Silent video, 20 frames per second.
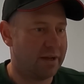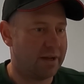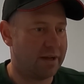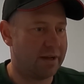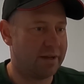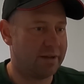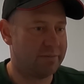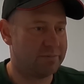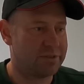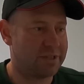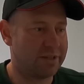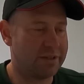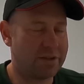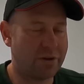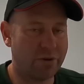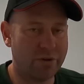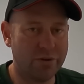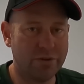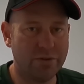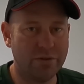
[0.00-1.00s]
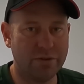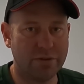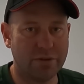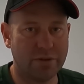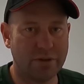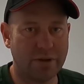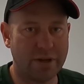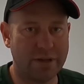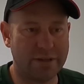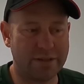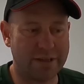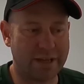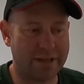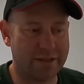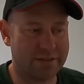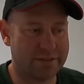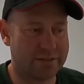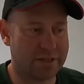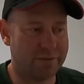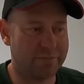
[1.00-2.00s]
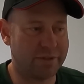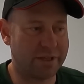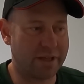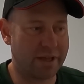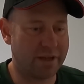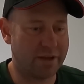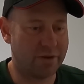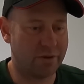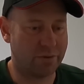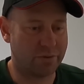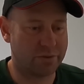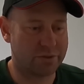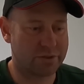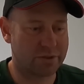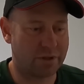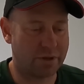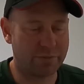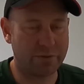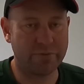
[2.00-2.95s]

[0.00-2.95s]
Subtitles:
to go and get something else, like,